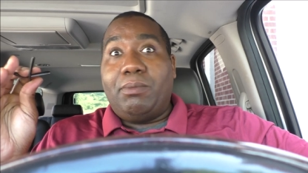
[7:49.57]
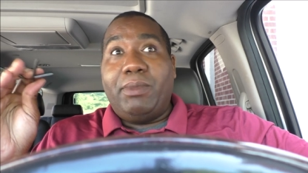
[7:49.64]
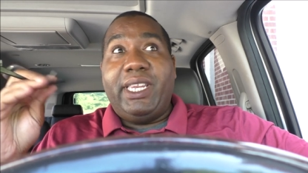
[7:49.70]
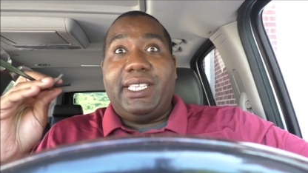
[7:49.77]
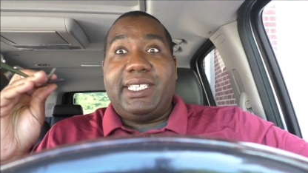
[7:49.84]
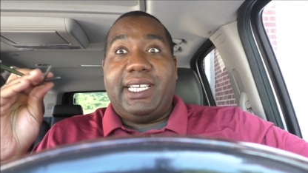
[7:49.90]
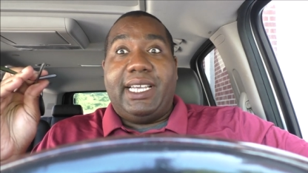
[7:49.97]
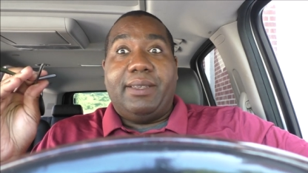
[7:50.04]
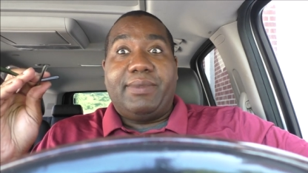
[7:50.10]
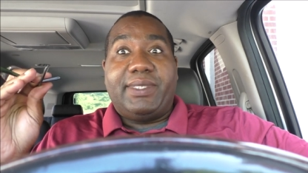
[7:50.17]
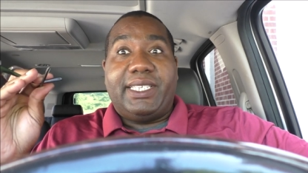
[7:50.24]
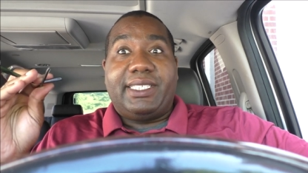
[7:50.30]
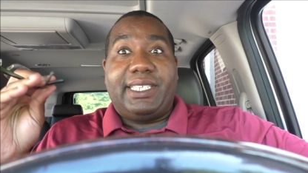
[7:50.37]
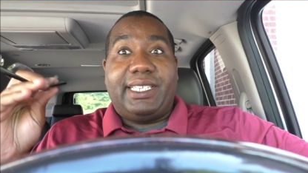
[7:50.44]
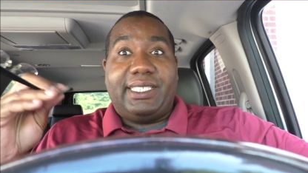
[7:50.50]
many times.
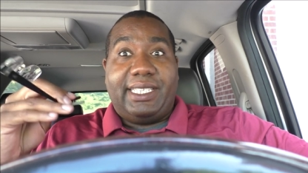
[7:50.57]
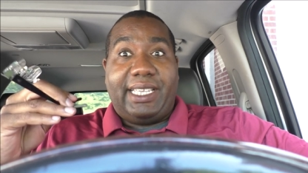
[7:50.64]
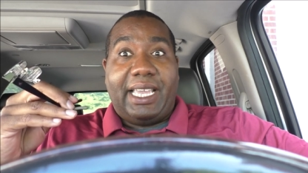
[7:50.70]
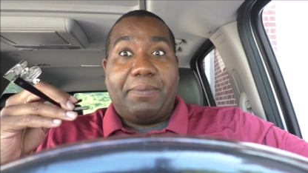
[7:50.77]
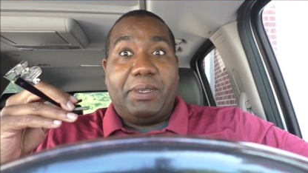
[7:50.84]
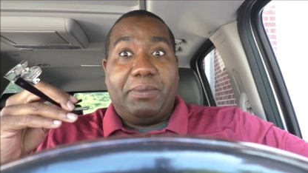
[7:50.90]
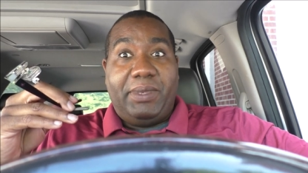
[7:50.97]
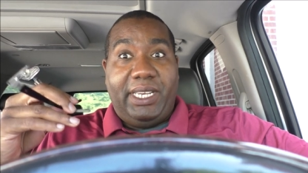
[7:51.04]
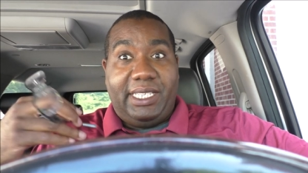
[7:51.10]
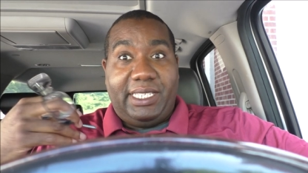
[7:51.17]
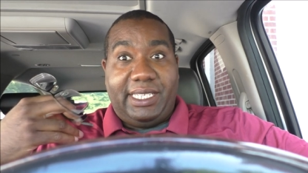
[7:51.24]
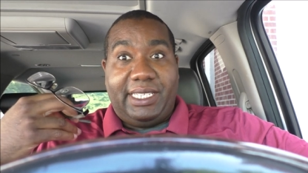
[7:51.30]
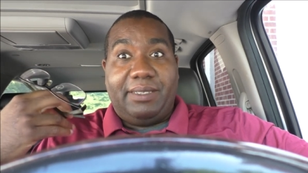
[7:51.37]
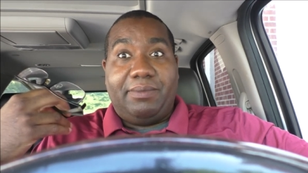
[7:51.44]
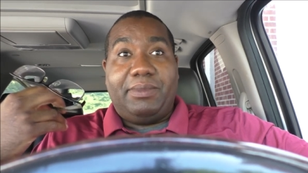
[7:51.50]
That, that's happened many
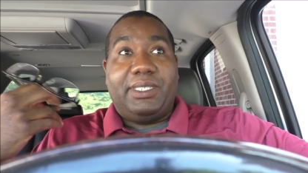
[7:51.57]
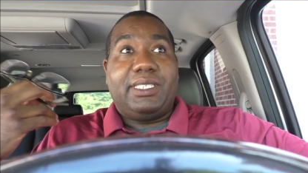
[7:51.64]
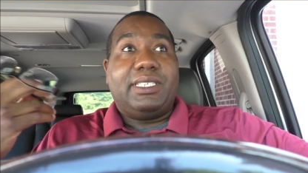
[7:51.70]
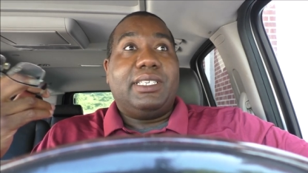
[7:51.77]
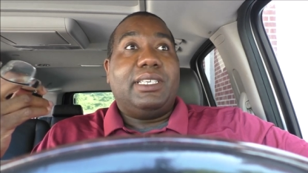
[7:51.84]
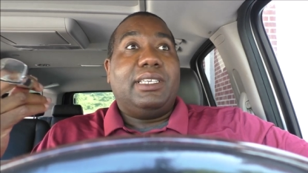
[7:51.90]
times.